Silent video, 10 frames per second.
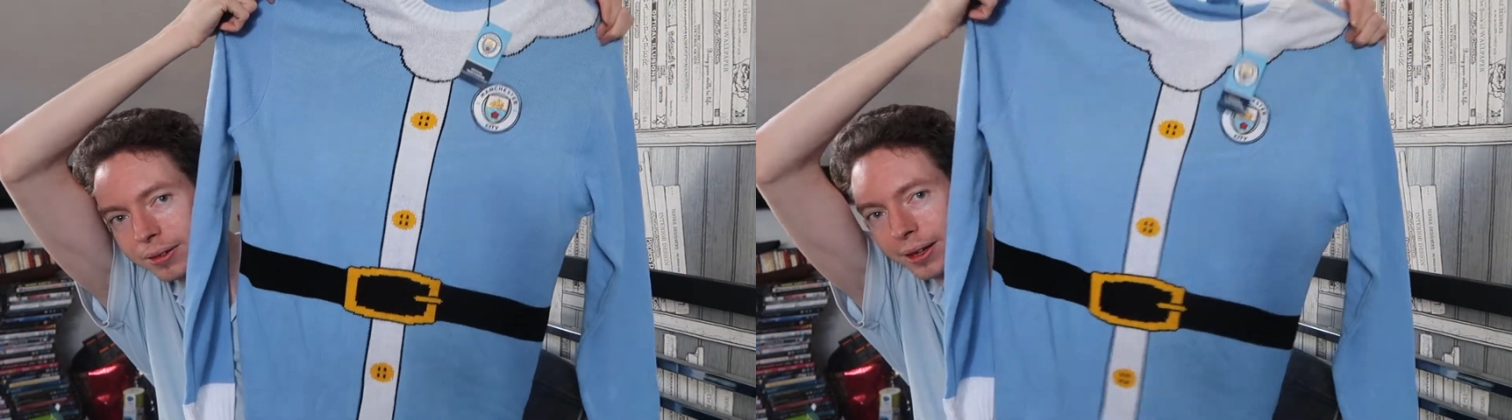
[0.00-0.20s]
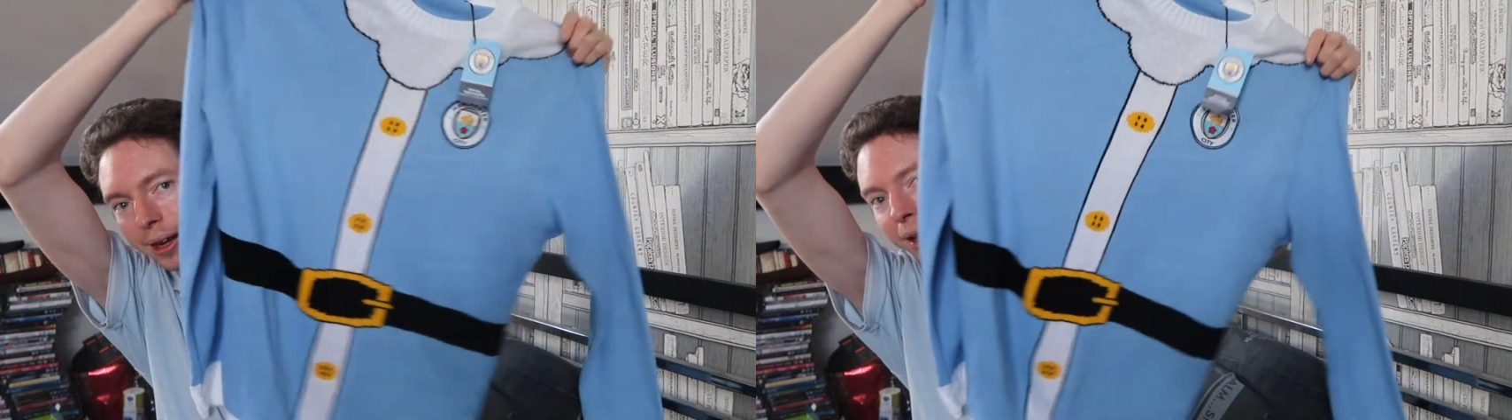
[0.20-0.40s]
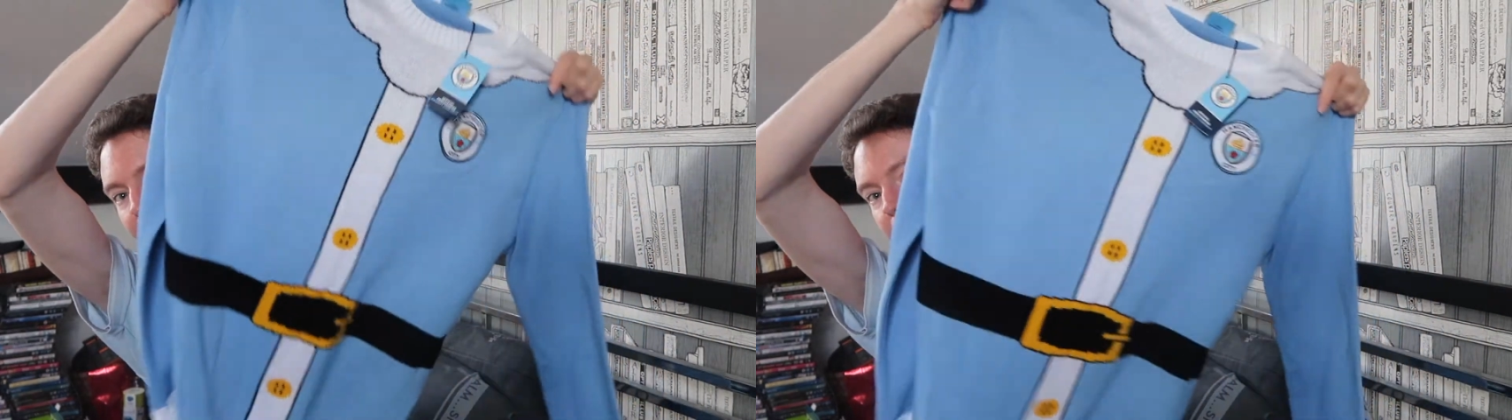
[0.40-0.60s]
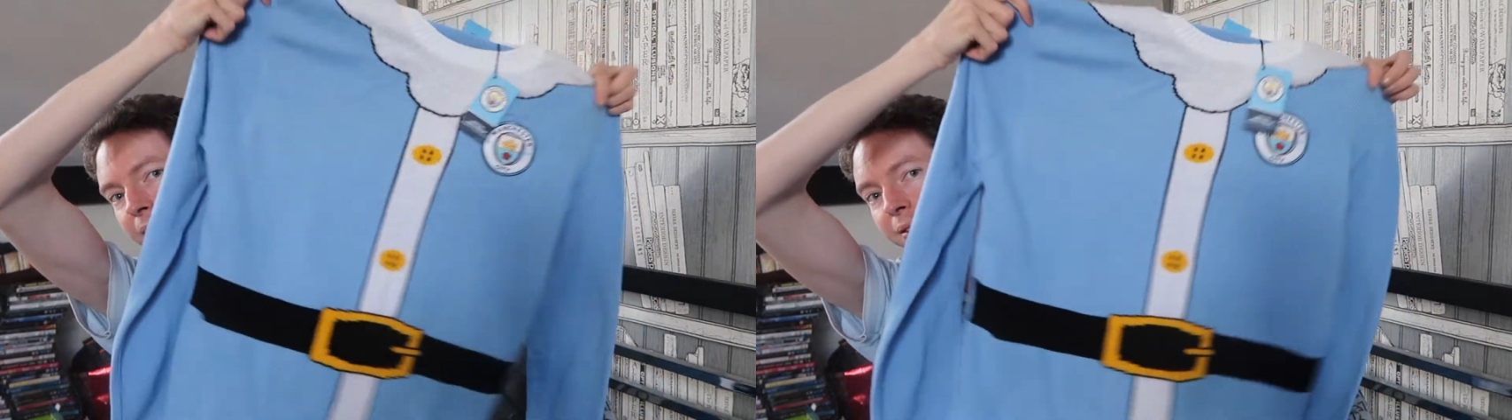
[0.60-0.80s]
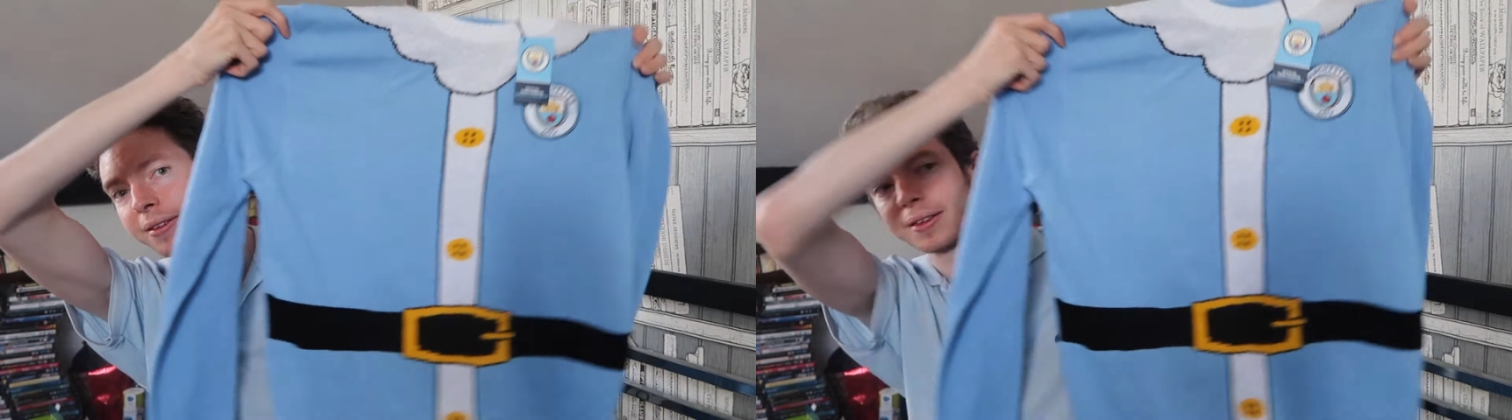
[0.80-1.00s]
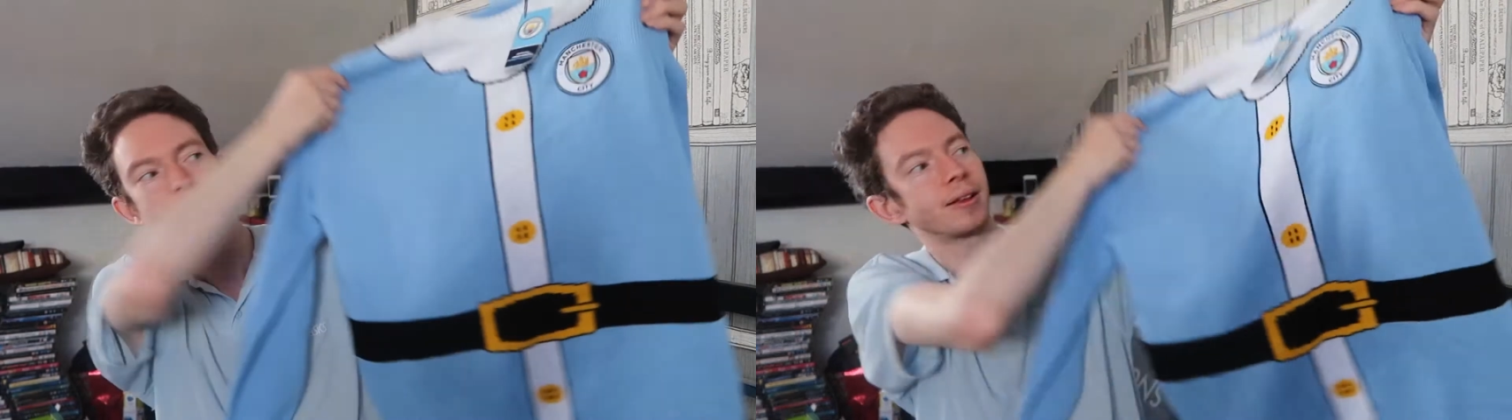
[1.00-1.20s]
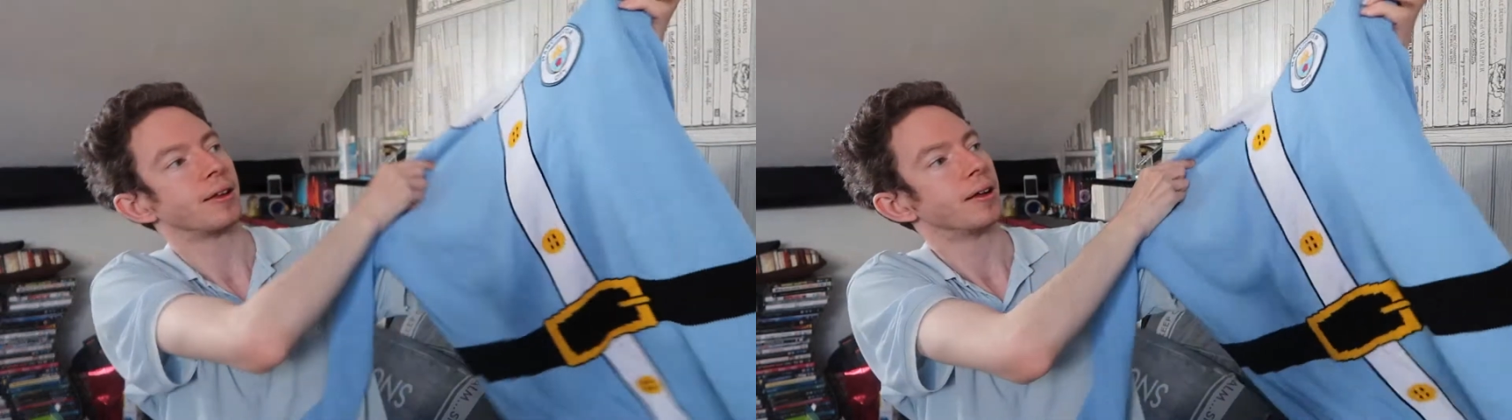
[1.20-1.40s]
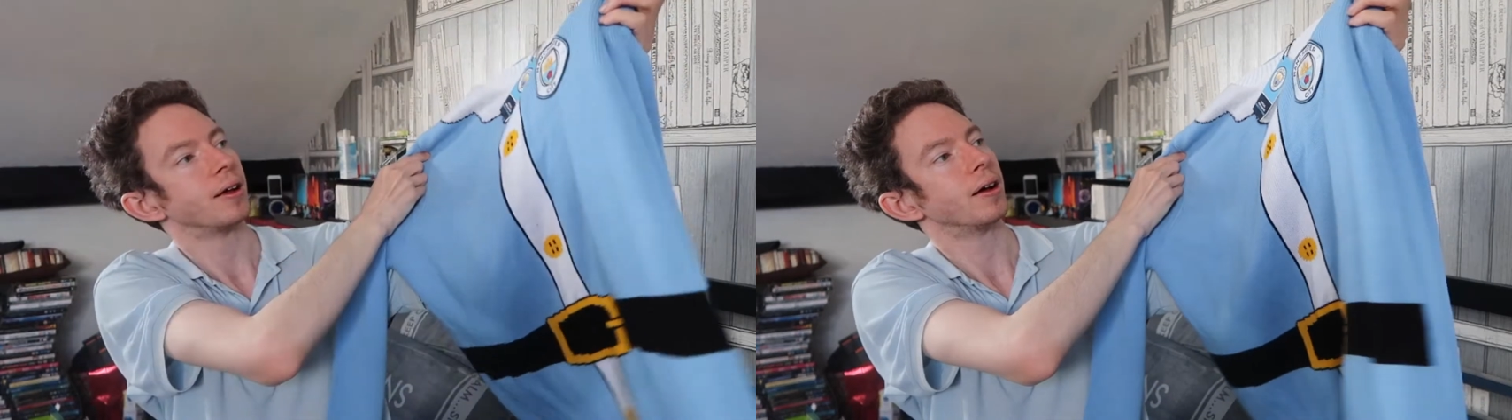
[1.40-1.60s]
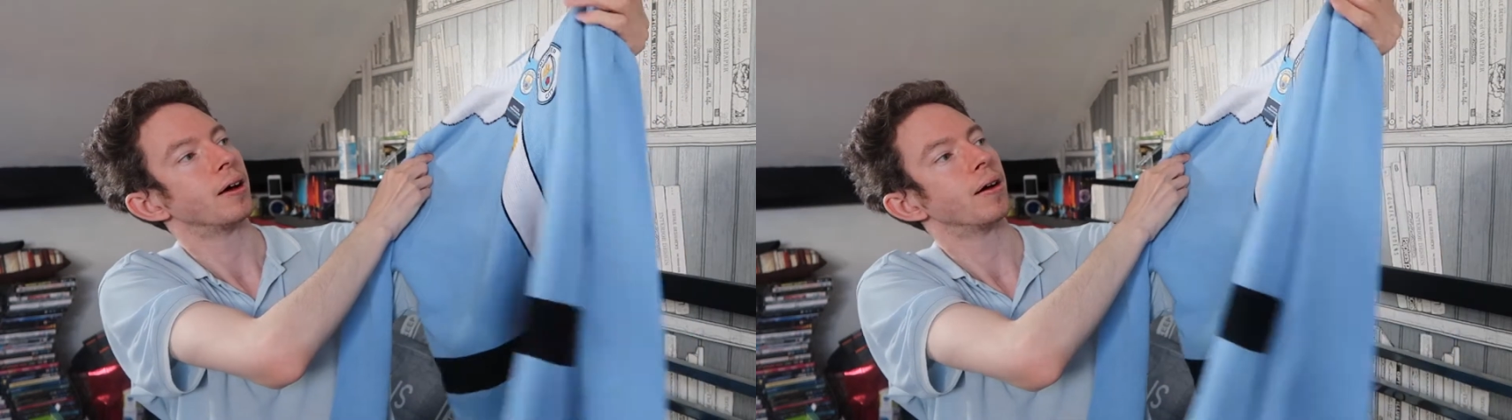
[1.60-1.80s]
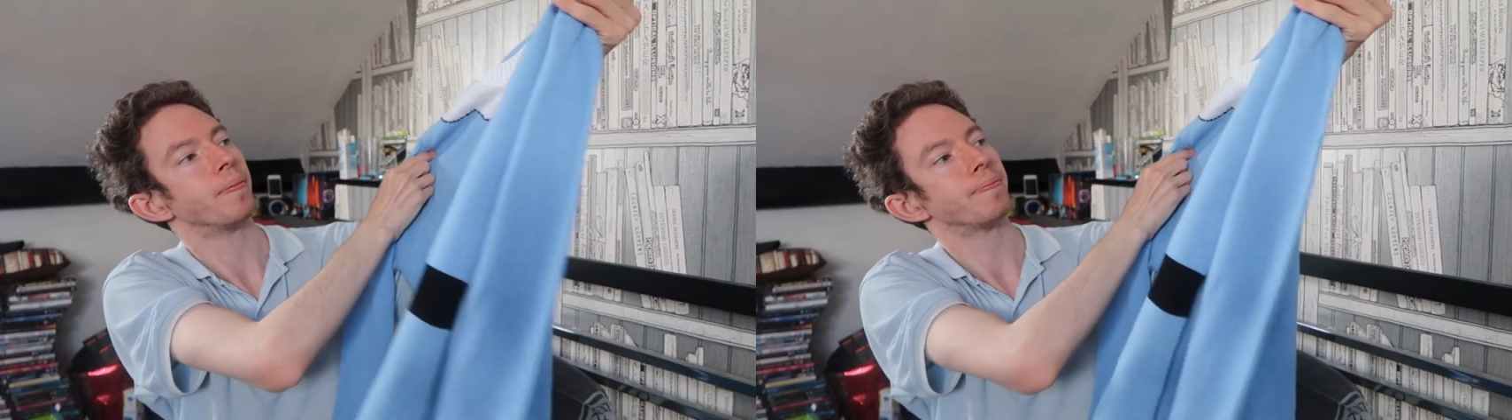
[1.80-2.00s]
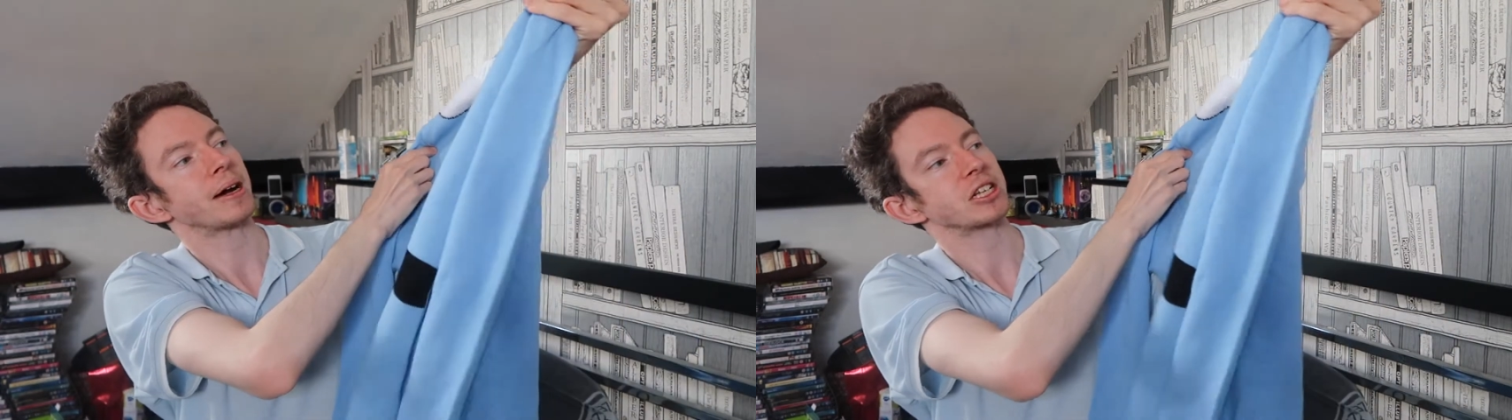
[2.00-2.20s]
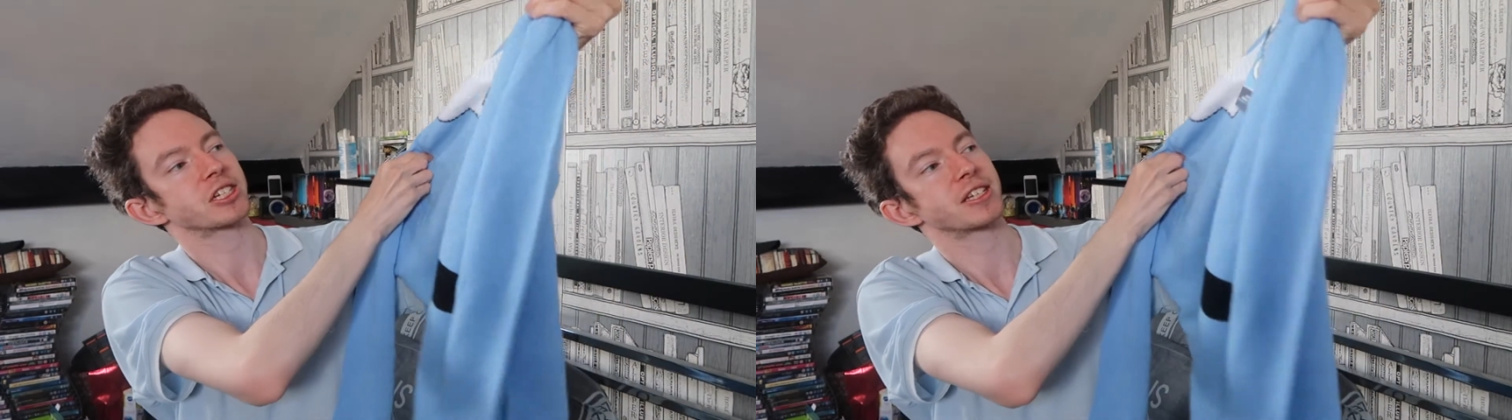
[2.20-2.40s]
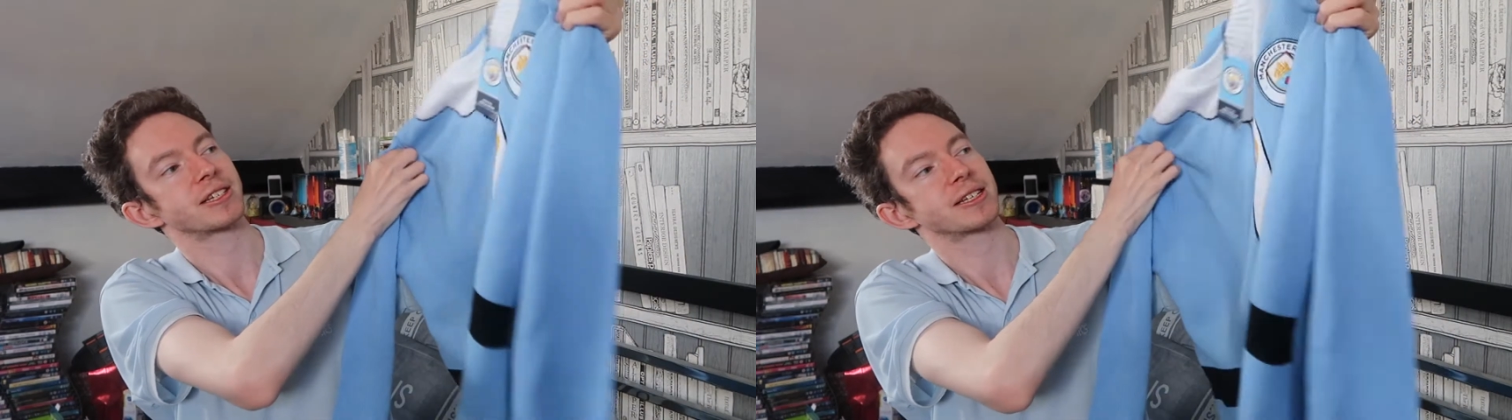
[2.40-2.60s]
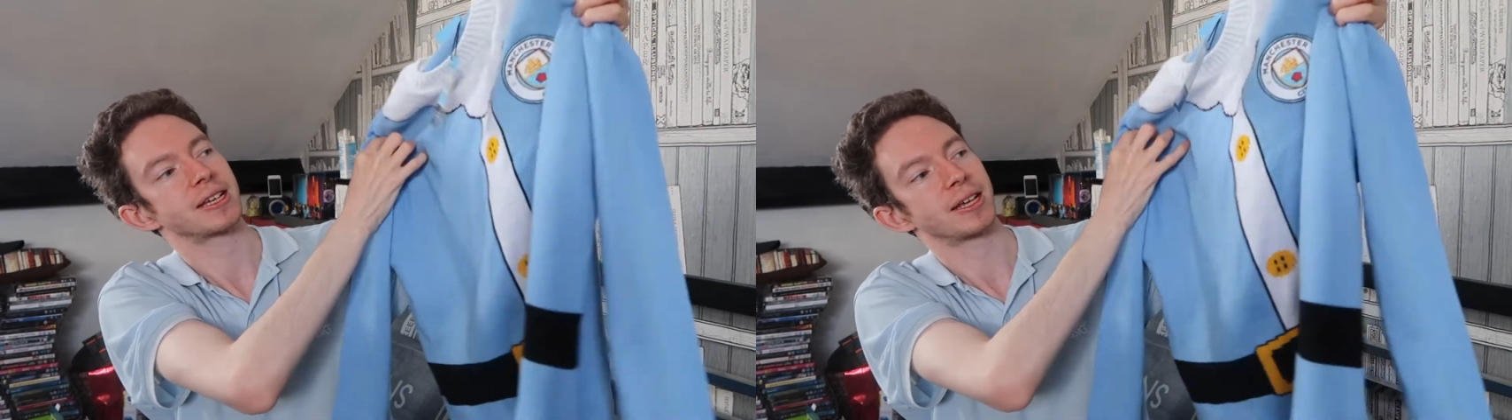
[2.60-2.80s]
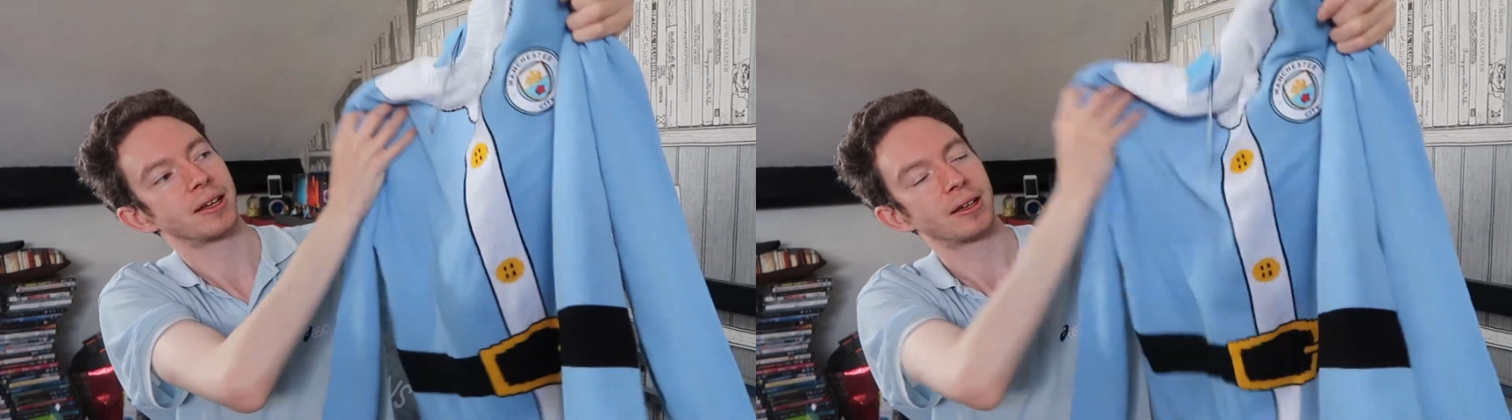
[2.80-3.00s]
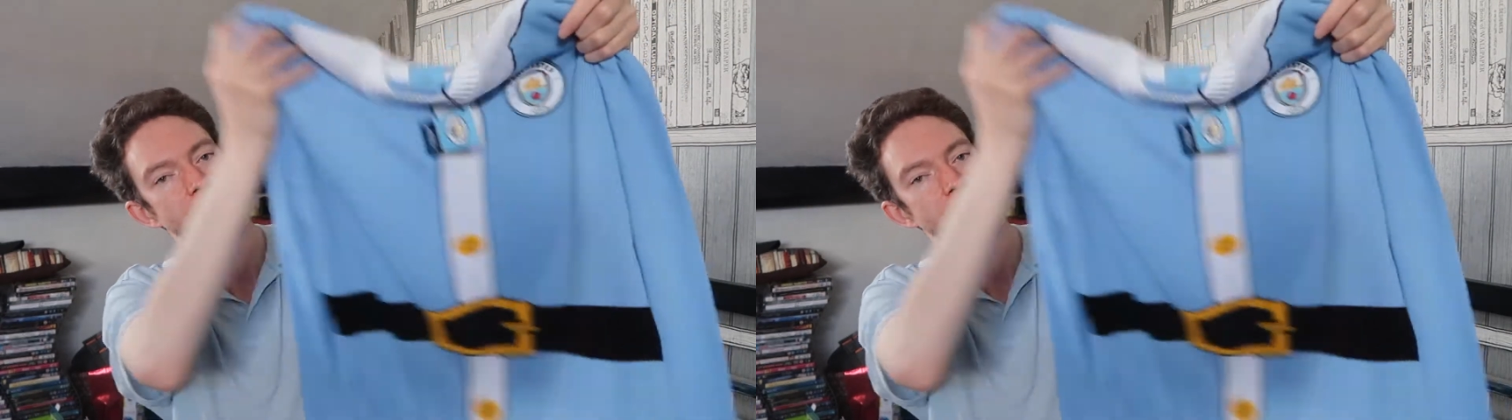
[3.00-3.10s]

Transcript: And it has Manchester City